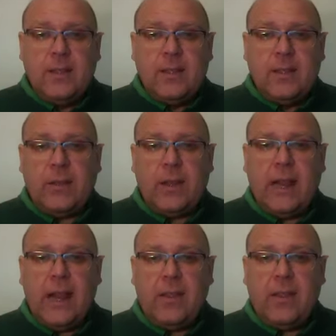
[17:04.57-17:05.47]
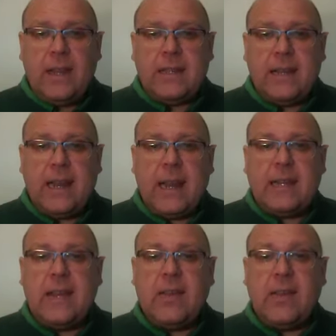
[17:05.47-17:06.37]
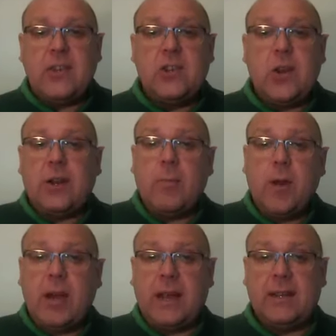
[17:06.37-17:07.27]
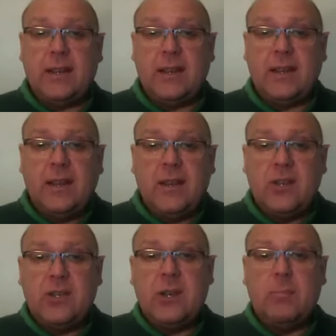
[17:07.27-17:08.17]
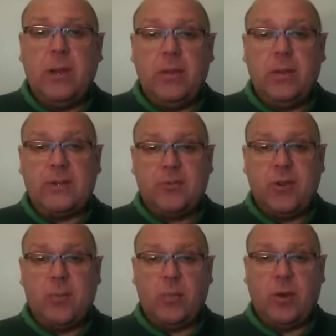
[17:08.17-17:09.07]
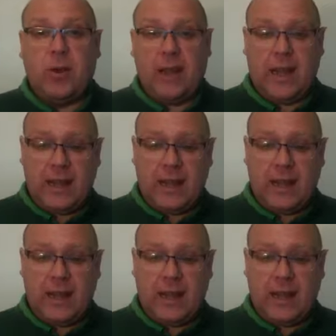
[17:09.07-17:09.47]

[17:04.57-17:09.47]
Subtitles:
So this lady, the Shunammite, she built this room on.